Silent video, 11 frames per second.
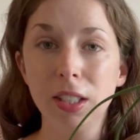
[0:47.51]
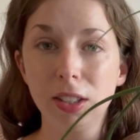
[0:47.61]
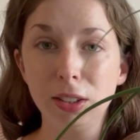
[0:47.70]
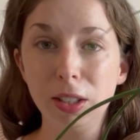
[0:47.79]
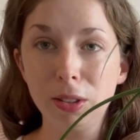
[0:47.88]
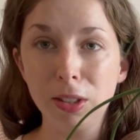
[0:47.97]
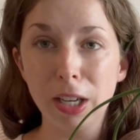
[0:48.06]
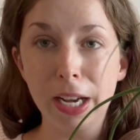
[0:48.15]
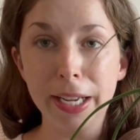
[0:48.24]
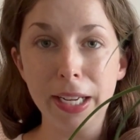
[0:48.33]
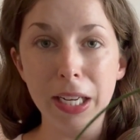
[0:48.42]
little
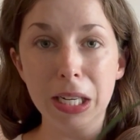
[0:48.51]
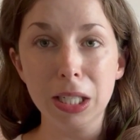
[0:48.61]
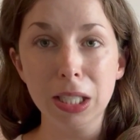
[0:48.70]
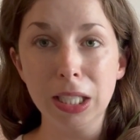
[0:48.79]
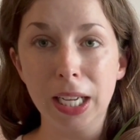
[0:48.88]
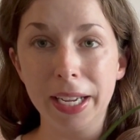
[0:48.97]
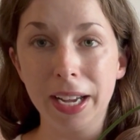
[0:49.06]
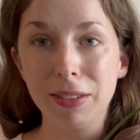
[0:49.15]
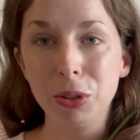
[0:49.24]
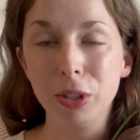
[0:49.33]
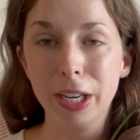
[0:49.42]
guy here. I have
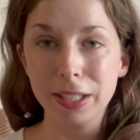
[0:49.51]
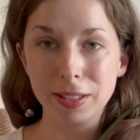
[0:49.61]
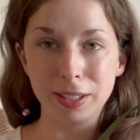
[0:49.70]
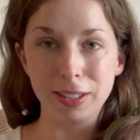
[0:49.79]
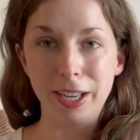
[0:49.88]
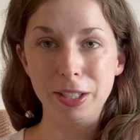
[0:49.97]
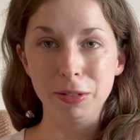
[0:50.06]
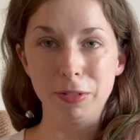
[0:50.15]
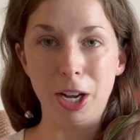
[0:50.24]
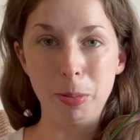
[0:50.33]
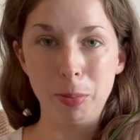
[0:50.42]
you guys kind of
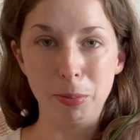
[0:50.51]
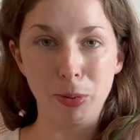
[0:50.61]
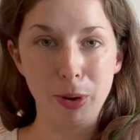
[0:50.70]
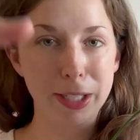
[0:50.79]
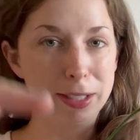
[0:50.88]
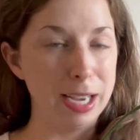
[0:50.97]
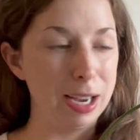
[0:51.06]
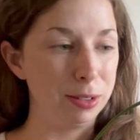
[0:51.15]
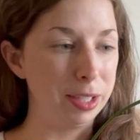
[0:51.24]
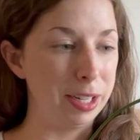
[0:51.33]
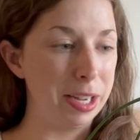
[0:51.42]
up and pointed down
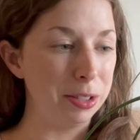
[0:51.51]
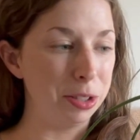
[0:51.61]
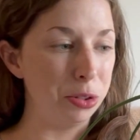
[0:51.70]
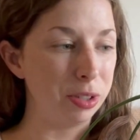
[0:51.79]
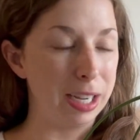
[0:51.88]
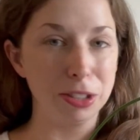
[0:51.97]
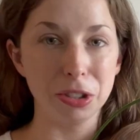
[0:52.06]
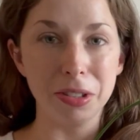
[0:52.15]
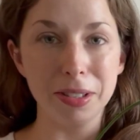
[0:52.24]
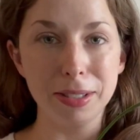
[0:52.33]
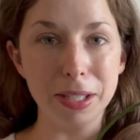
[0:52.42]
today so you can
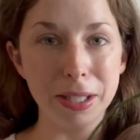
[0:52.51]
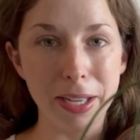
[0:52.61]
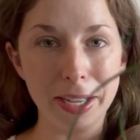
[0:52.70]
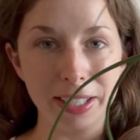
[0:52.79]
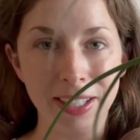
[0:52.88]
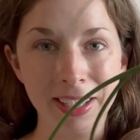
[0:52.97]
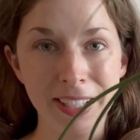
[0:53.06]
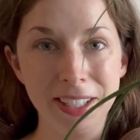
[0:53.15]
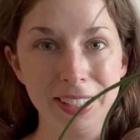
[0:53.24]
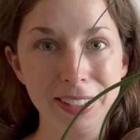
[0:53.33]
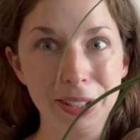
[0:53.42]
actually see that
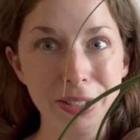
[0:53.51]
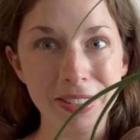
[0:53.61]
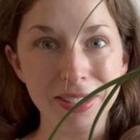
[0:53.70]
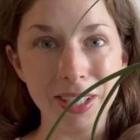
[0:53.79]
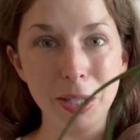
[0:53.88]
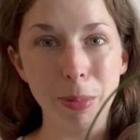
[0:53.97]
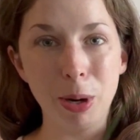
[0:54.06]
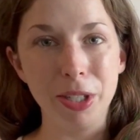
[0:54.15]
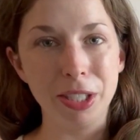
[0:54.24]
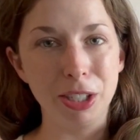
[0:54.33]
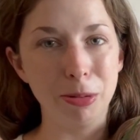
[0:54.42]
there is a
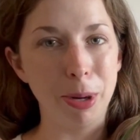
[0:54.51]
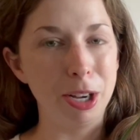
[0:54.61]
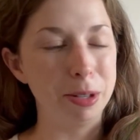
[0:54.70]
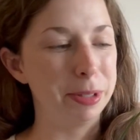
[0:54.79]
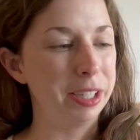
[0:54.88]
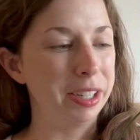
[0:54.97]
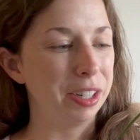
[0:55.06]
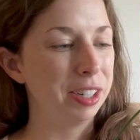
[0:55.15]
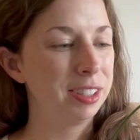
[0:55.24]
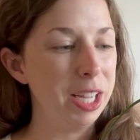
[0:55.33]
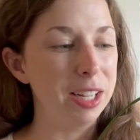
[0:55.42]
ponytail palm in
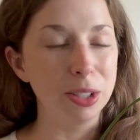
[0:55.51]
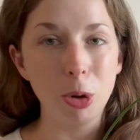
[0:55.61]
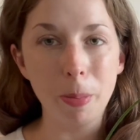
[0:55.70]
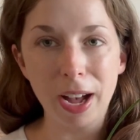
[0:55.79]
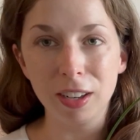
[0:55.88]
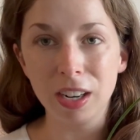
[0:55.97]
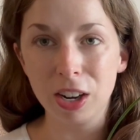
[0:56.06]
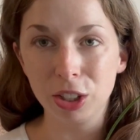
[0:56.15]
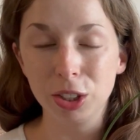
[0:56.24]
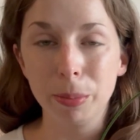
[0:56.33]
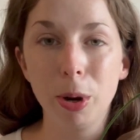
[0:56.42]
here. Yeah, a little background
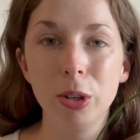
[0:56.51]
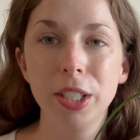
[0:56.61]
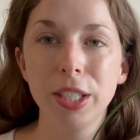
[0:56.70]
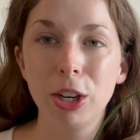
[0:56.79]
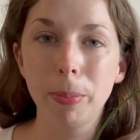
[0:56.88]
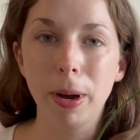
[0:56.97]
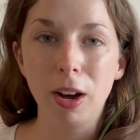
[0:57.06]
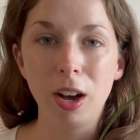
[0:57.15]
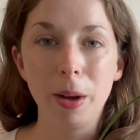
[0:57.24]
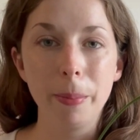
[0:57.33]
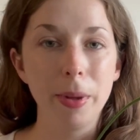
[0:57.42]
on the ponytail
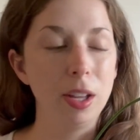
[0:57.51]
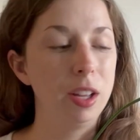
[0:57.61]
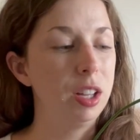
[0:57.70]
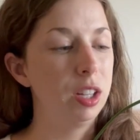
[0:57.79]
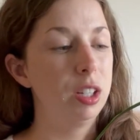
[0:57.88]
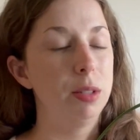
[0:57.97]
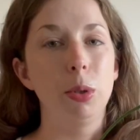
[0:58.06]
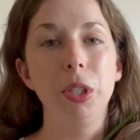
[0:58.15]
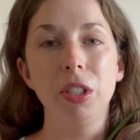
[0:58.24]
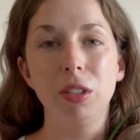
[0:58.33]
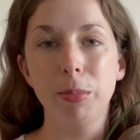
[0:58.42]
palm.
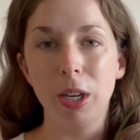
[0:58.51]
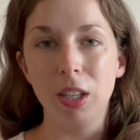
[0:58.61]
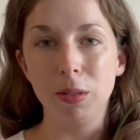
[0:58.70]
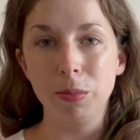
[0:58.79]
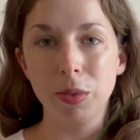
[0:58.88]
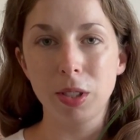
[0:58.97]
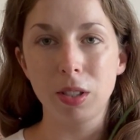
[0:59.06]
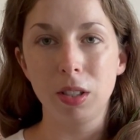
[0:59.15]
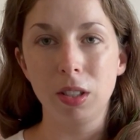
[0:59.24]
Ponytail palms